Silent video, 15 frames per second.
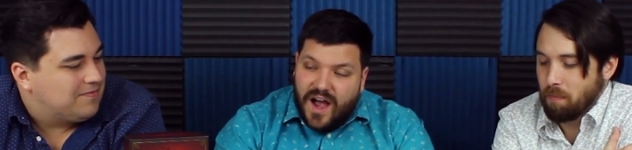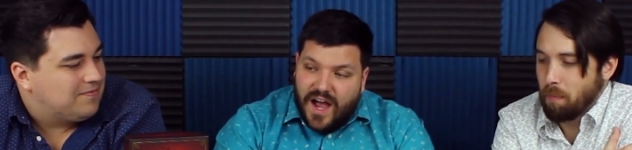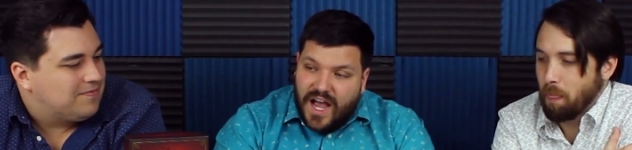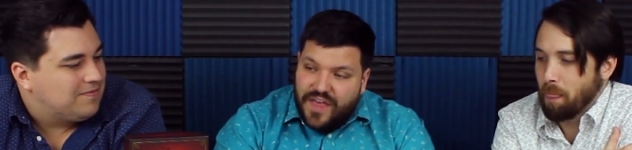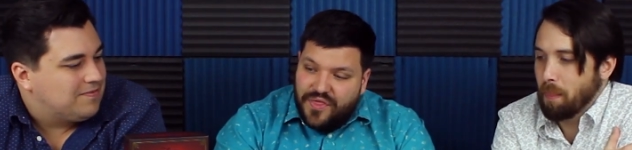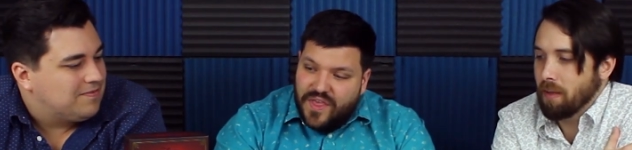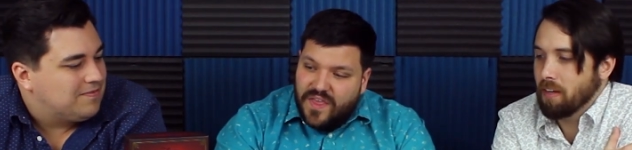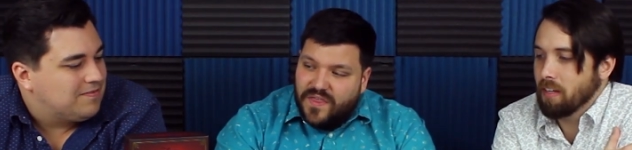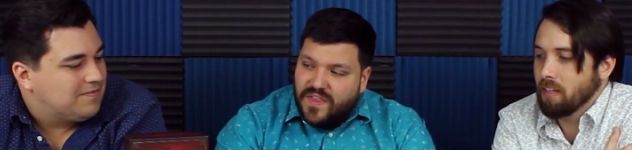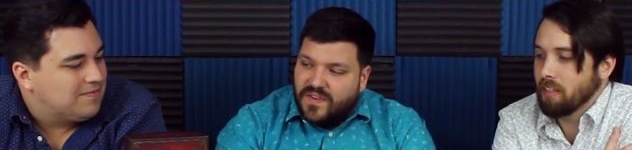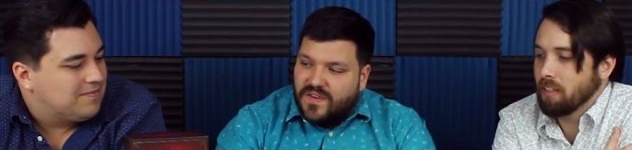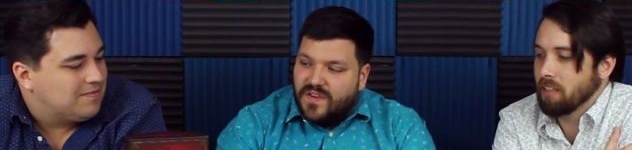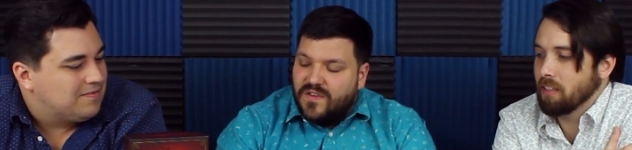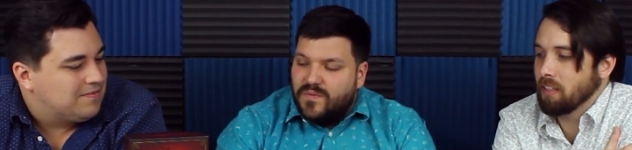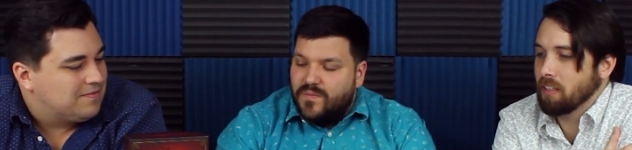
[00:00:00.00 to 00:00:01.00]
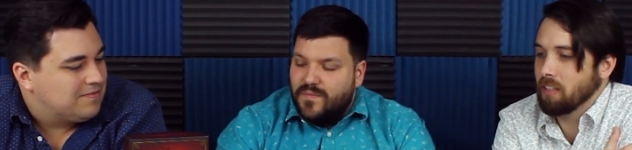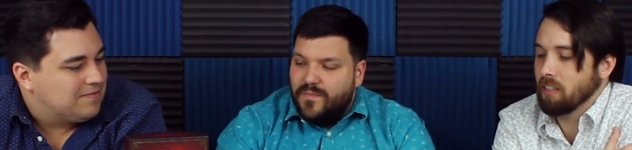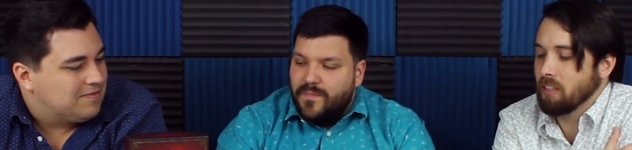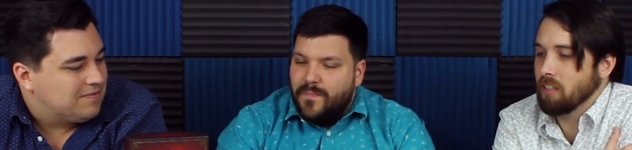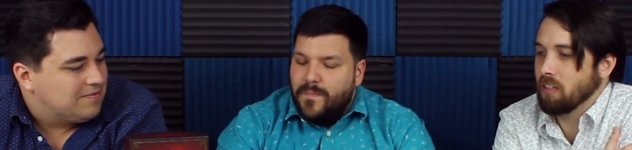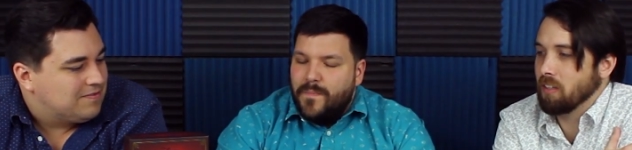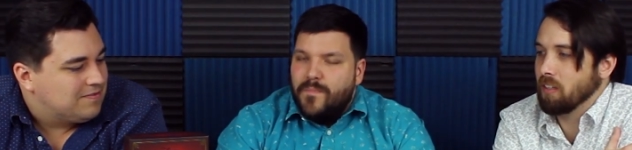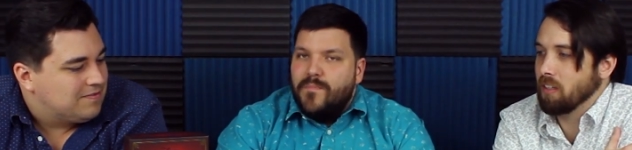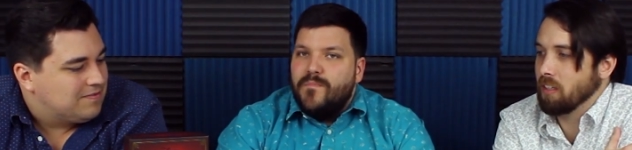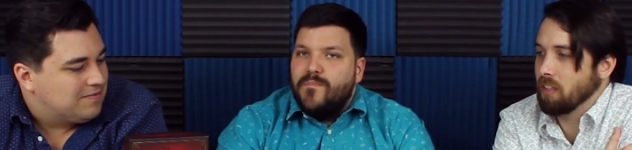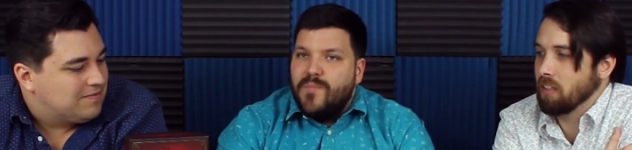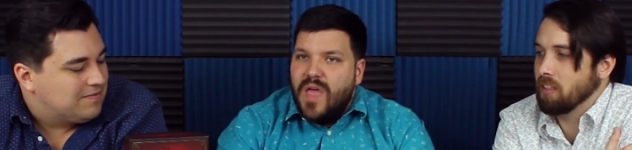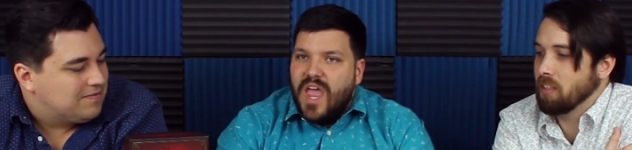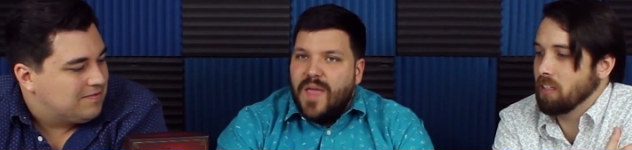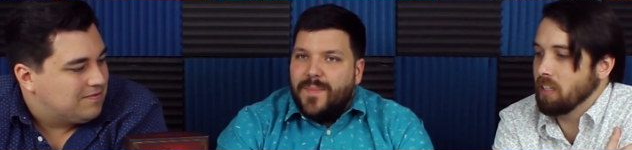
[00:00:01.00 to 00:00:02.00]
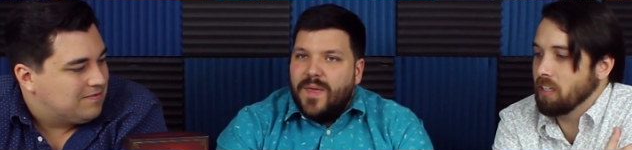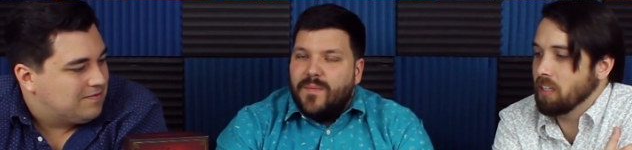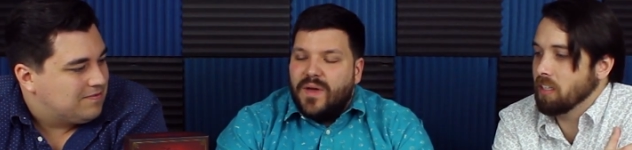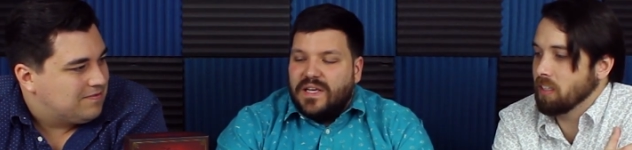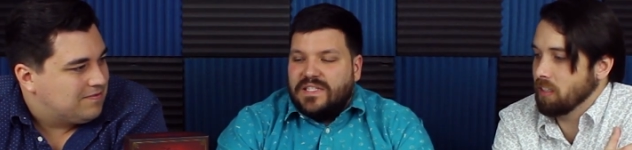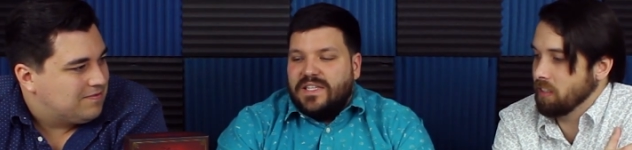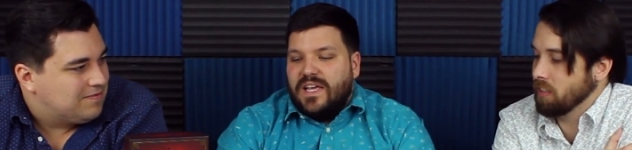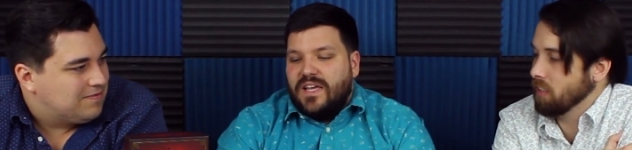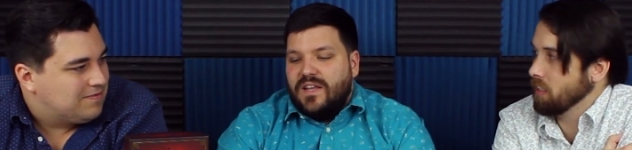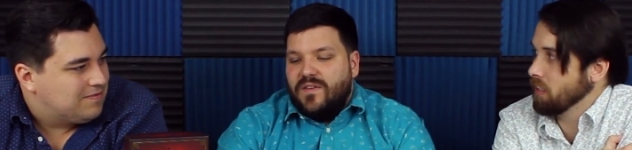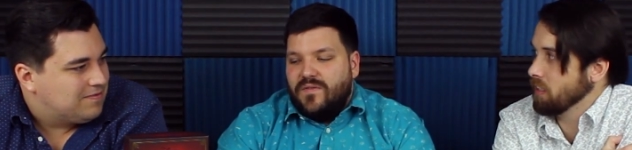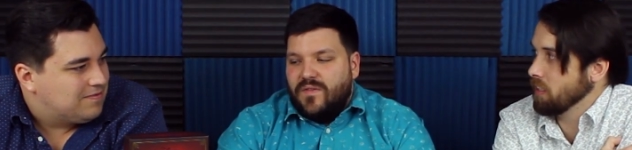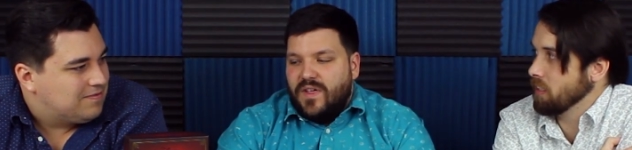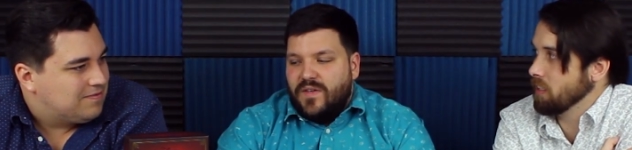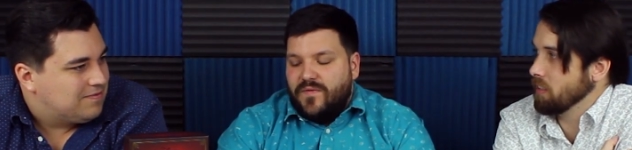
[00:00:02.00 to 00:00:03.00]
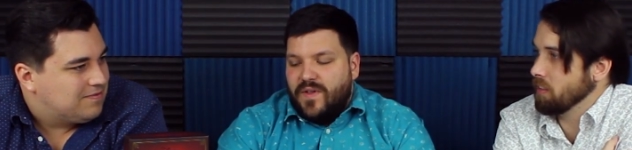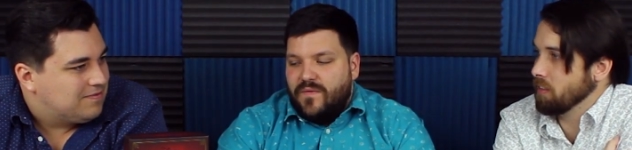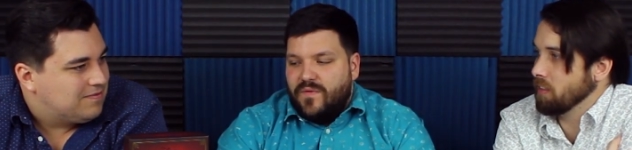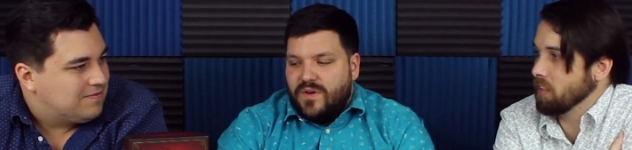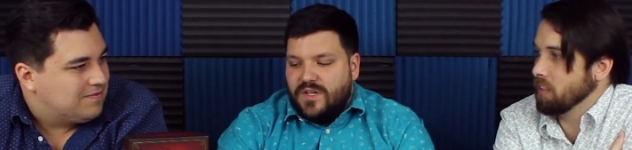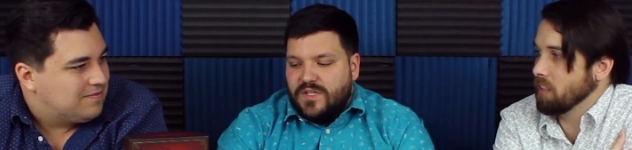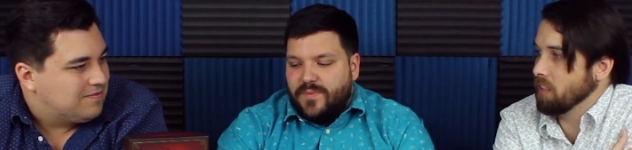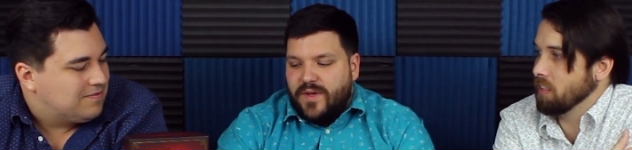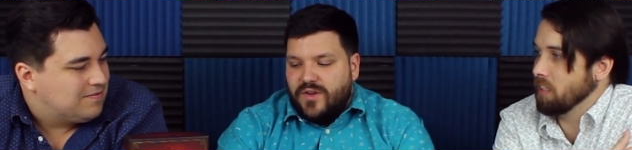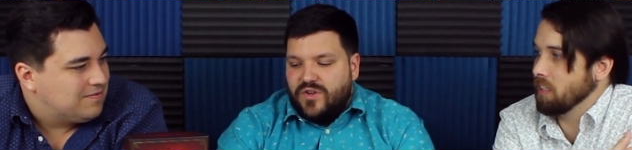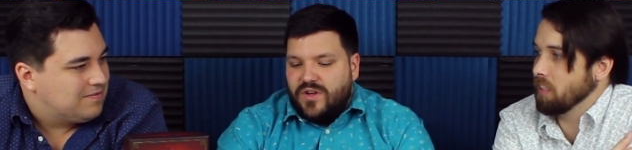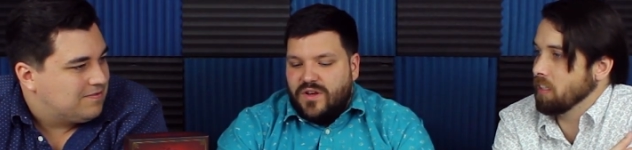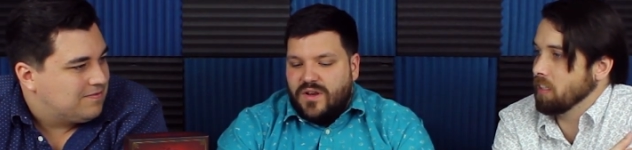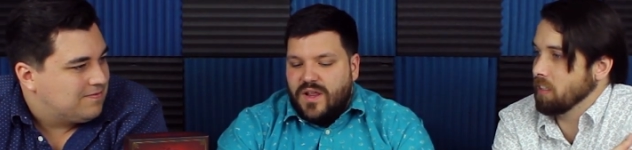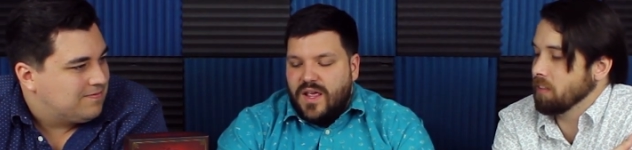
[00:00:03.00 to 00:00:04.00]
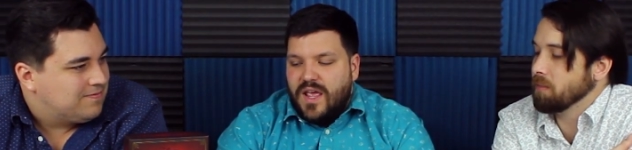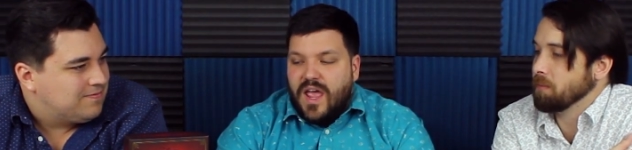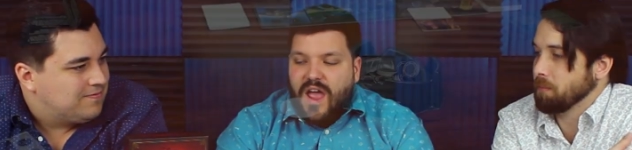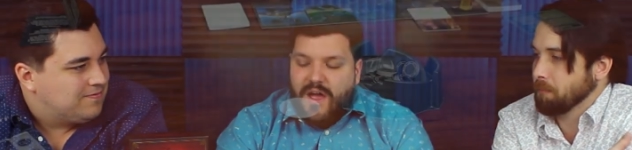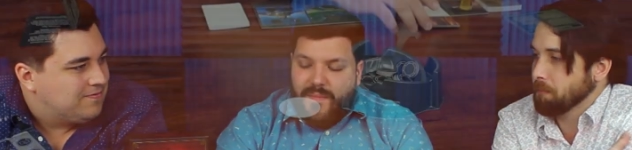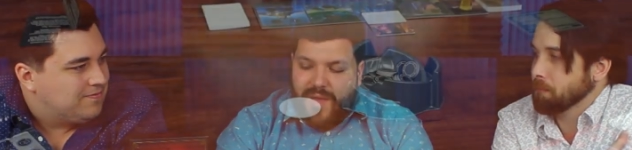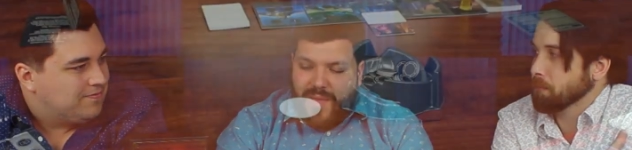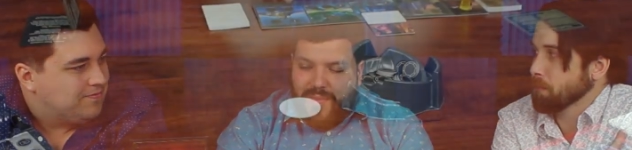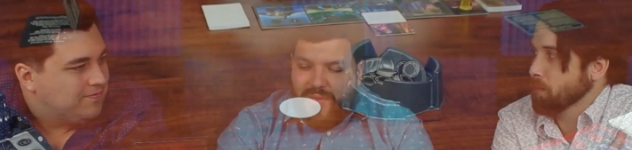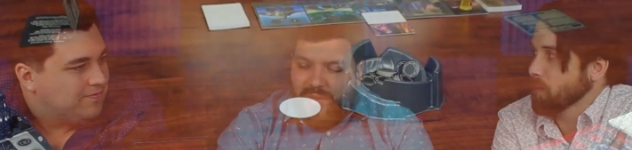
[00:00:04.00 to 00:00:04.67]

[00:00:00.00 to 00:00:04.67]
Speaker 1: I think this is maybe my second favorite expansion. It might